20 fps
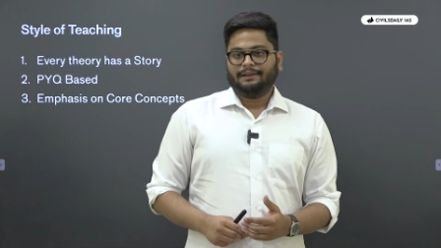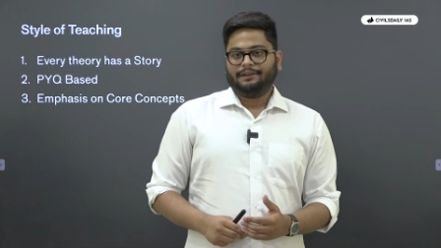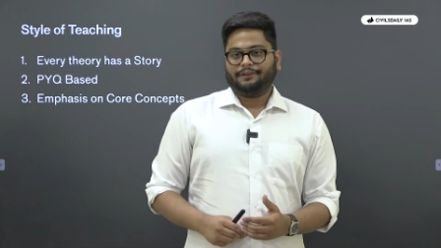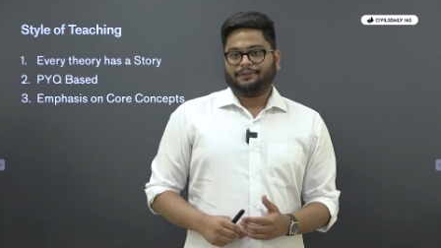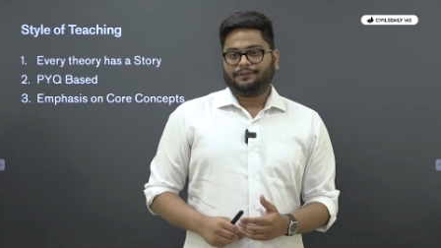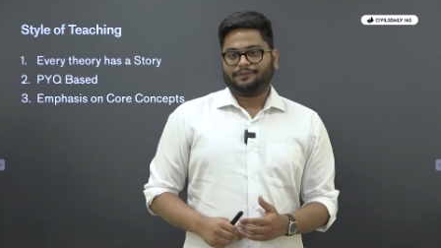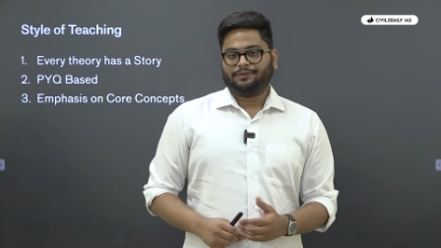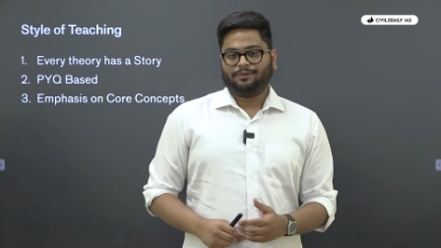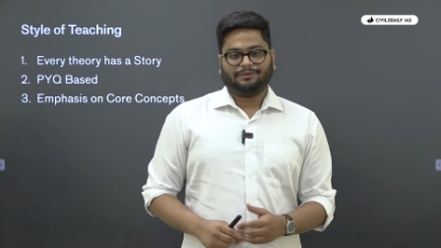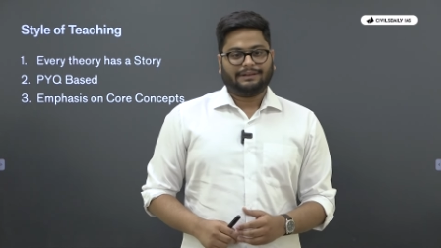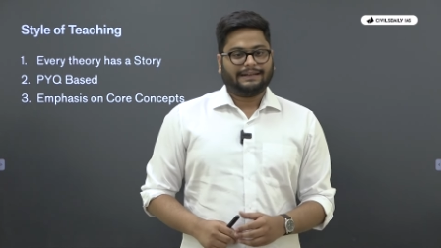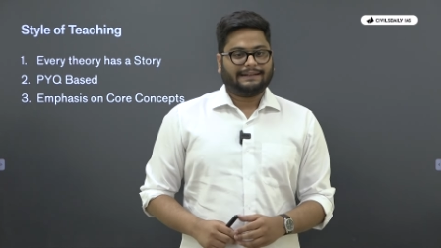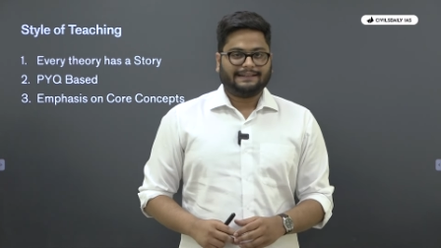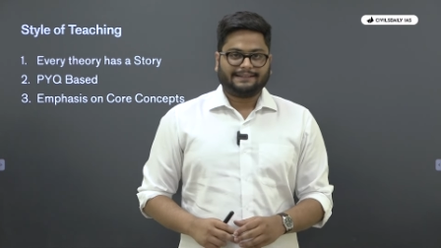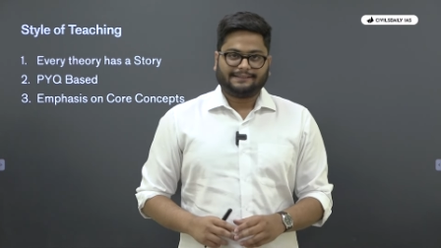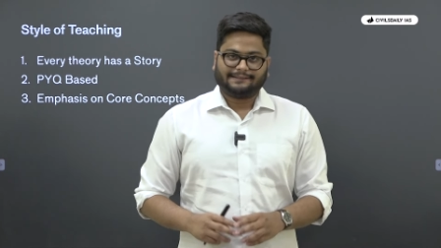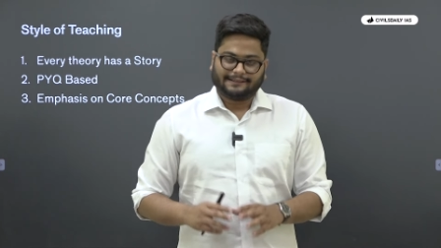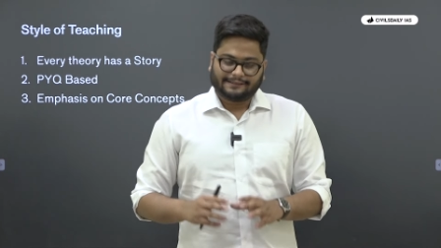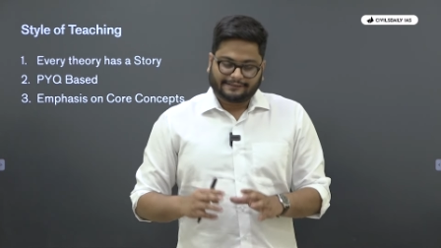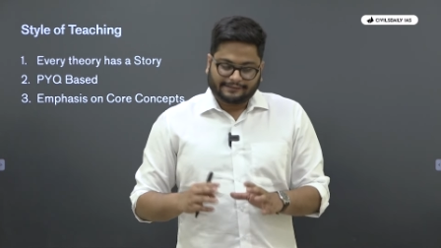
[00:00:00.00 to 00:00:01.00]
So it
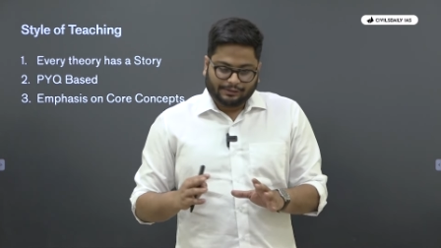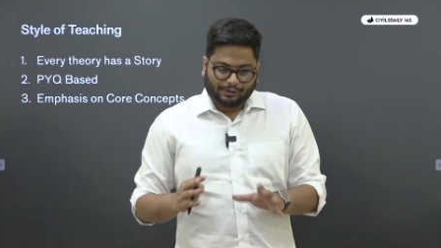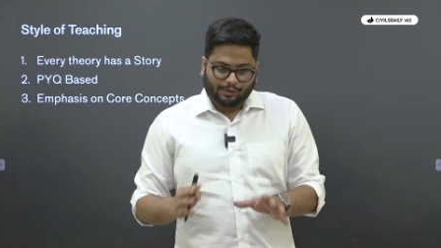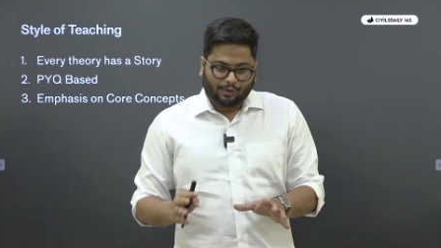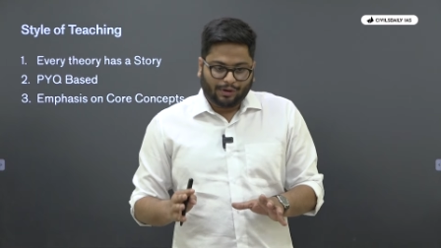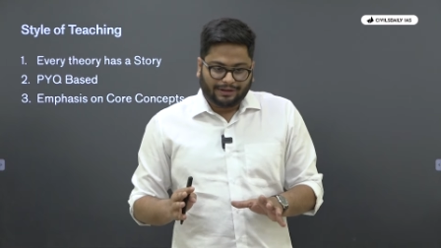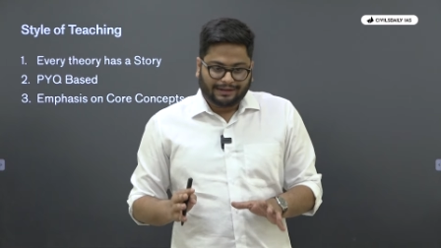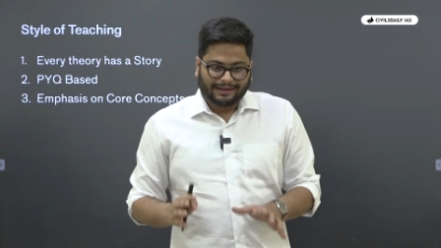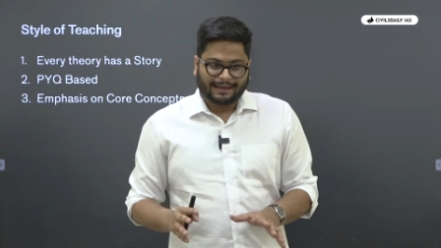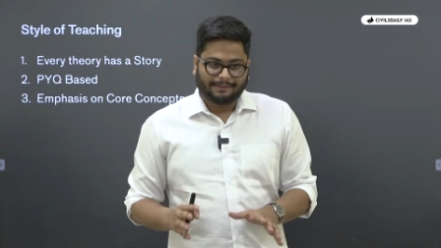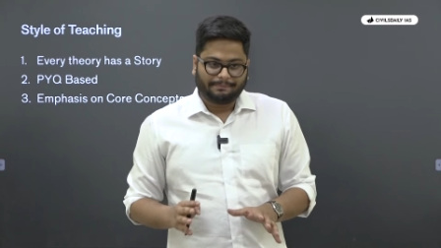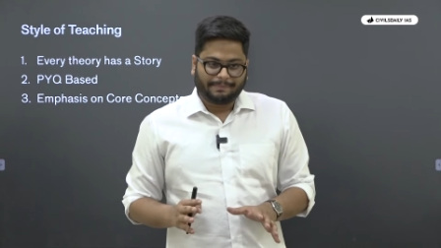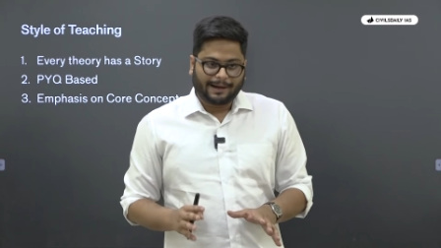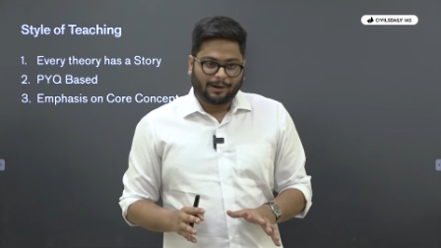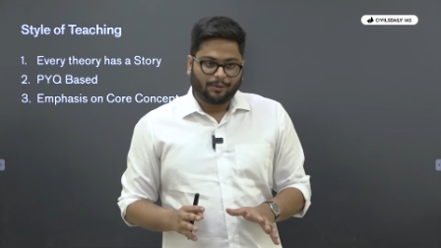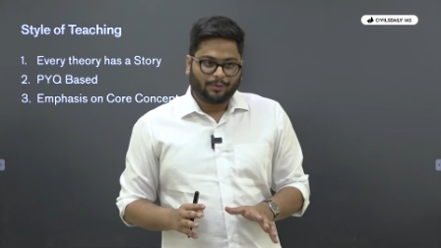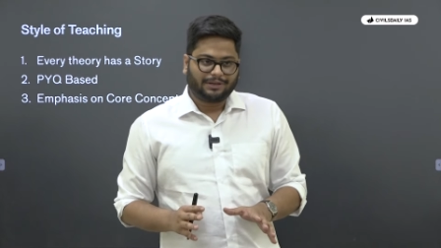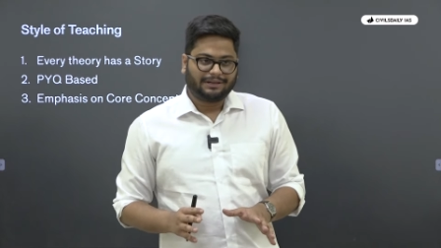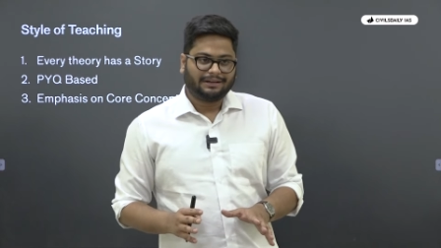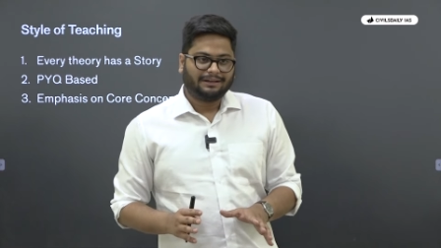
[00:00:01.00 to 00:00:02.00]
is just not
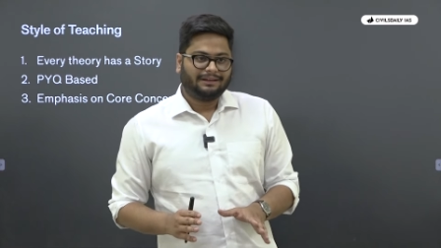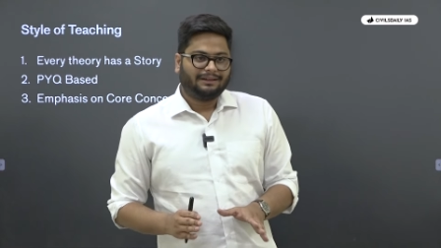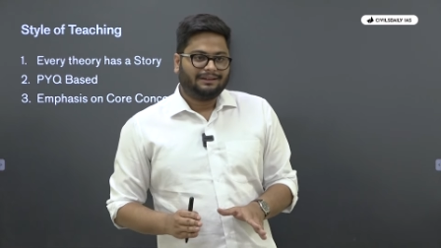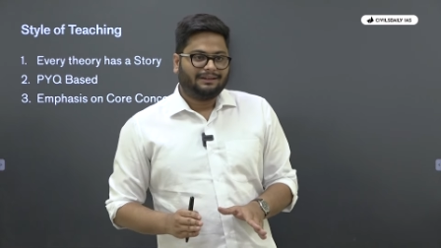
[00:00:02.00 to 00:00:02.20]
about